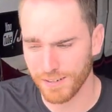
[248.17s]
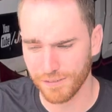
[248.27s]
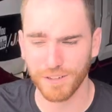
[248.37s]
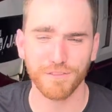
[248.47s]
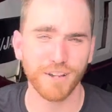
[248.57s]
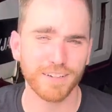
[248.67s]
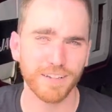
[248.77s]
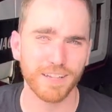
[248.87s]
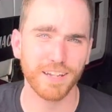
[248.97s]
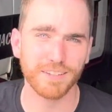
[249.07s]
Fun fact, I
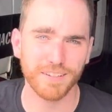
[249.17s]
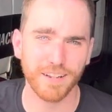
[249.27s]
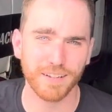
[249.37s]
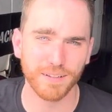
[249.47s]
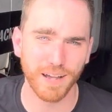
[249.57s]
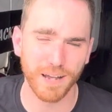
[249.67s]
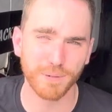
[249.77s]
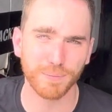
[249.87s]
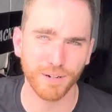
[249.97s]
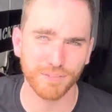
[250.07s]
can't take
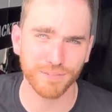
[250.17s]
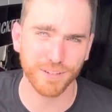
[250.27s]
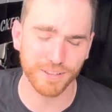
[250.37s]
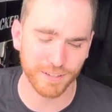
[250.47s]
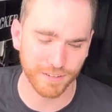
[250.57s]
ibuprofen with it,